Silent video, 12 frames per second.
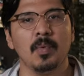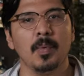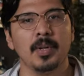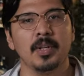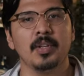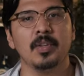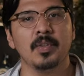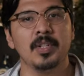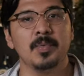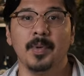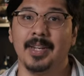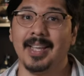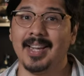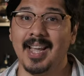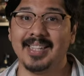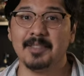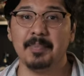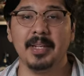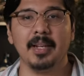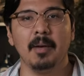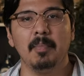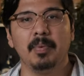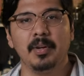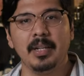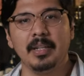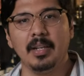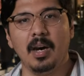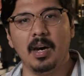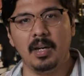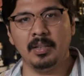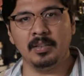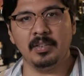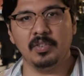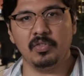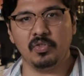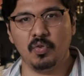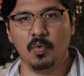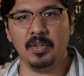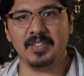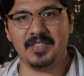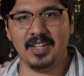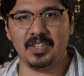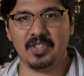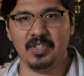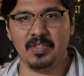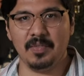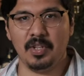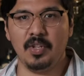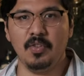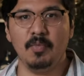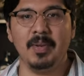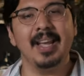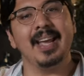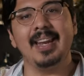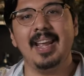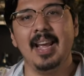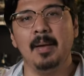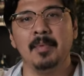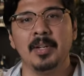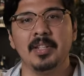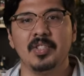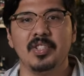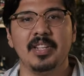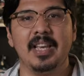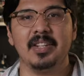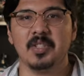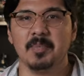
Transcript: what we're gonna do is we're gonna get an ice pick, put it on the scored sections of the cube, and hammer it to get a